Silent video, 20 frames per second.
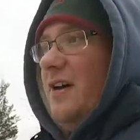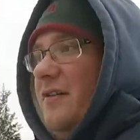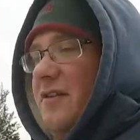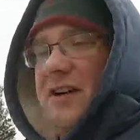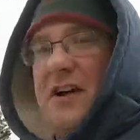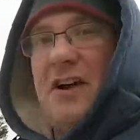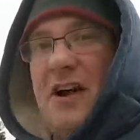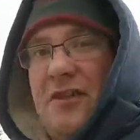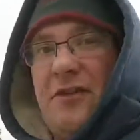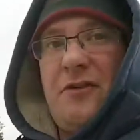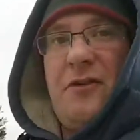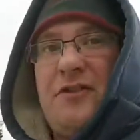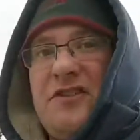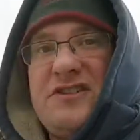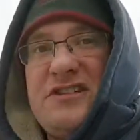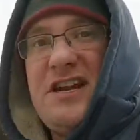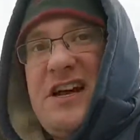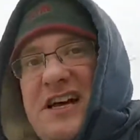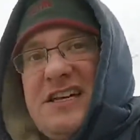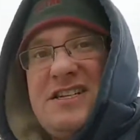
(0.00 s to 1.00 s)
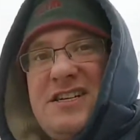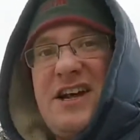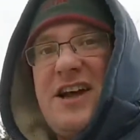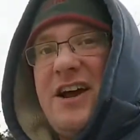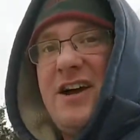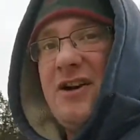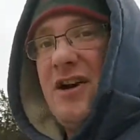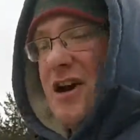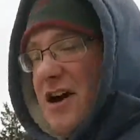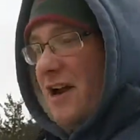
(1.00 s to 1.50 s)
figured I'd throw this last
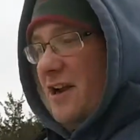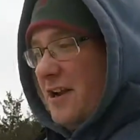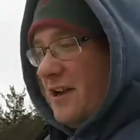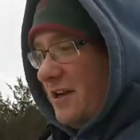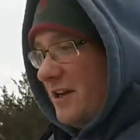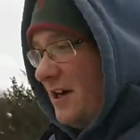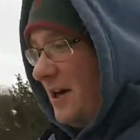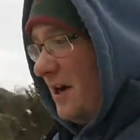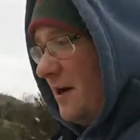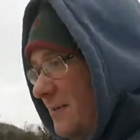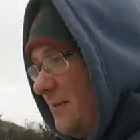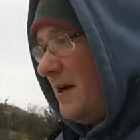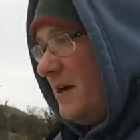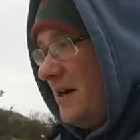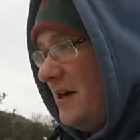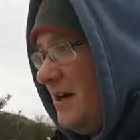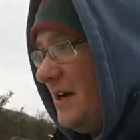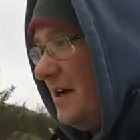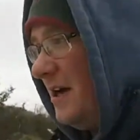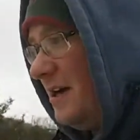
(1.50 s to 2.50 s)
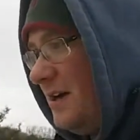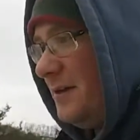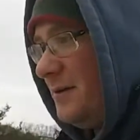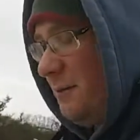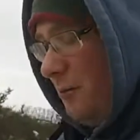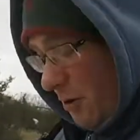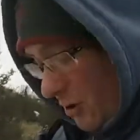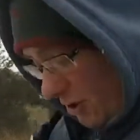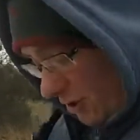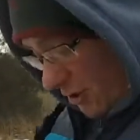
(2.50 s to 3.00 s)
layer on. It's
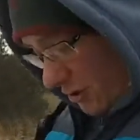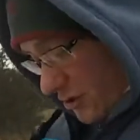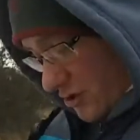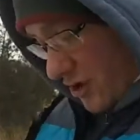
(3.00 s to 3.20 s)
a pretty good little